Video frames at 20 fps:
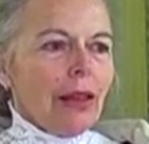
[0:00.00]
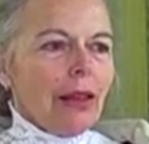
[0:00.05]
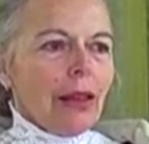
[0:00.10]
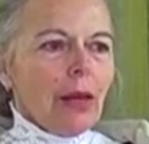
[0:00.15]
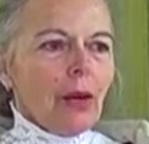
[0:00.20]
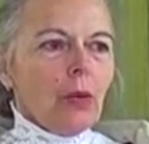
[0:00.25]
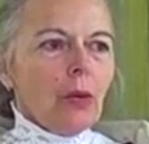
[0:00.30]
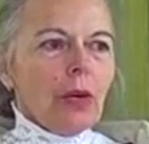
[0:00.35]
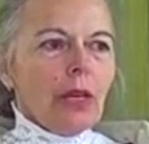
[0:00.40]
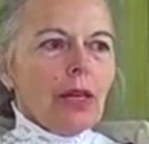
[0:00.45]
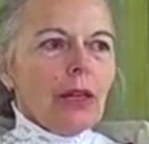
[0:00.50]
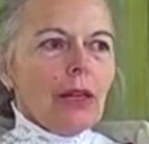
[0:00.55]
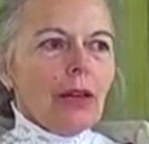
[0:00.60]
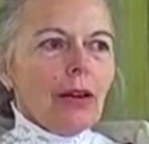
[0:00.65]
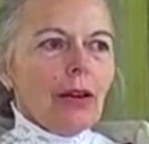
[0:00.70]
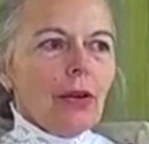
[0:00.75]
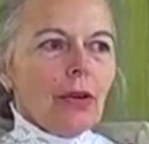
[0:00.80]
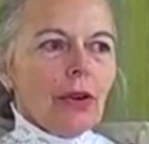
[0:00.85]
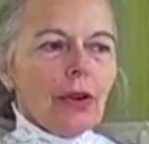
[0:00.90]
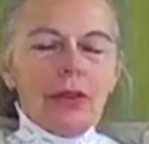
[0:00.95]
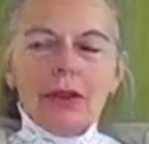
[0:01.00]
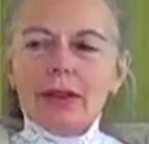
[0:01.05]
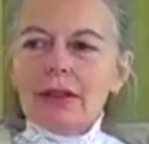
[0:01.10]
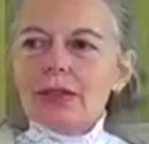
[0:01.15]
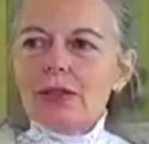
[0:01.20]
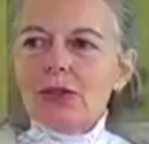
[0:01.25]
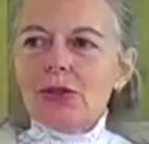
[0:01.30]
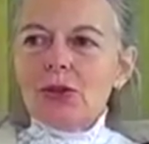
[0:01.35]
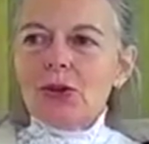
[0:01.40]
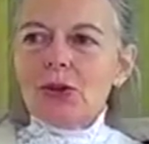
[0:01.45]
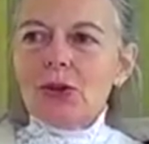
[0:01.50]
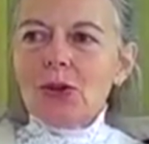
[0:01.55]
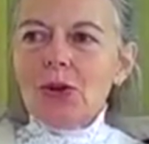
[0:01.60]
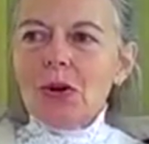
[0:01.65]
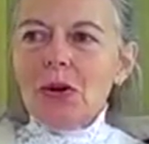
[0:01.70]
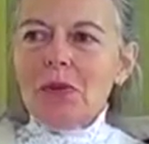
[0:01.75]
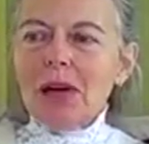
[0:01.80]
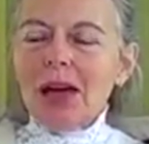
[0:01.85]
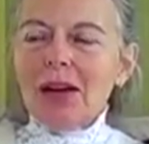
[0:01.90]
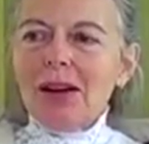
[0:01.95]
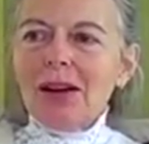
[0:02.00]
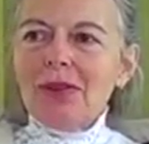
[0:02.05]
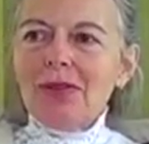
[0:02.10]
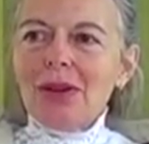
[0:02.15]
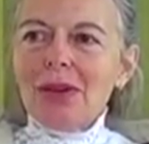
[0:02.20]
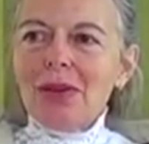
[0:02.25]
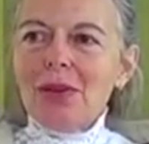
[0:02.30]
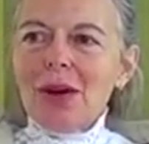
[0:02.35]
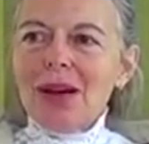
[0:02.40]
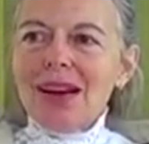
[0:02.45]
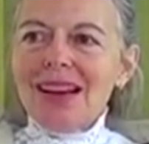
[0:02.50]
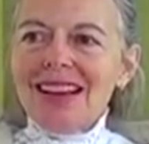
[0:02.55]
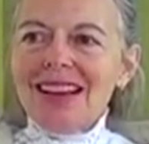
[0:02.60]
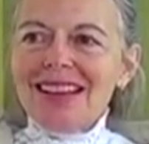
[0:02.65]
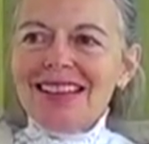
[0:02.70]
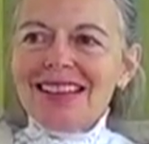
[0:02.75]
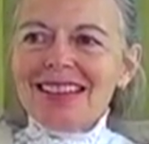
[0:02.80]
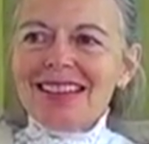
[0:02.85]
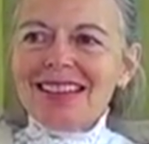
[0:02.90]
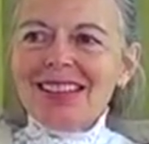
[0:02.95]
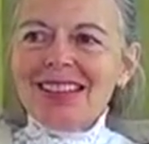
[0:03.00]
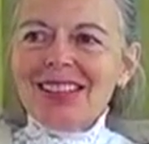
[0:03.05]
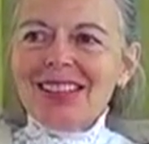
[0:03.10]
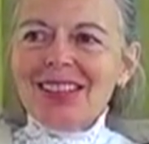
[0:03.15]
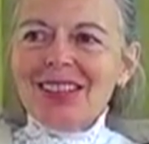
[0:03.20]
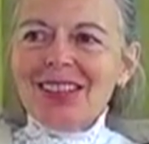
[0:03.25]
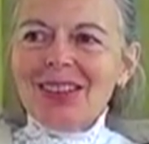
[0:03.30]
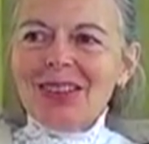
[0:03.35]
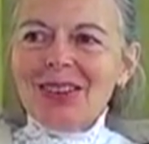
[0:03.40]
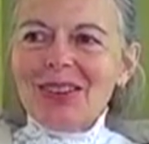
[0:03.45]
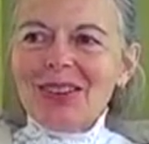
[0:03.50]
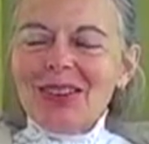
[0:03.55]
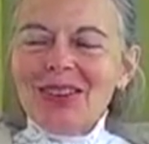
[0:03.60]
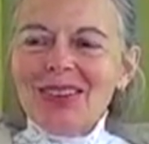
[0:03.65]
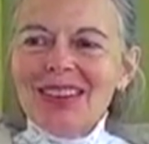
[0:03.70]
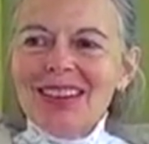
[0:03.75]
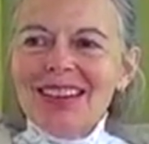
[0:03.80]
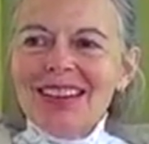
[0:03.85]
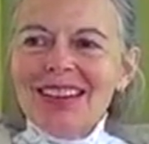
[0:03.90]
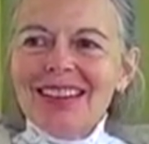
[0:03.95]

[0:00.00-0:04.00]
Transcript: then we know that this is true about everyone else too,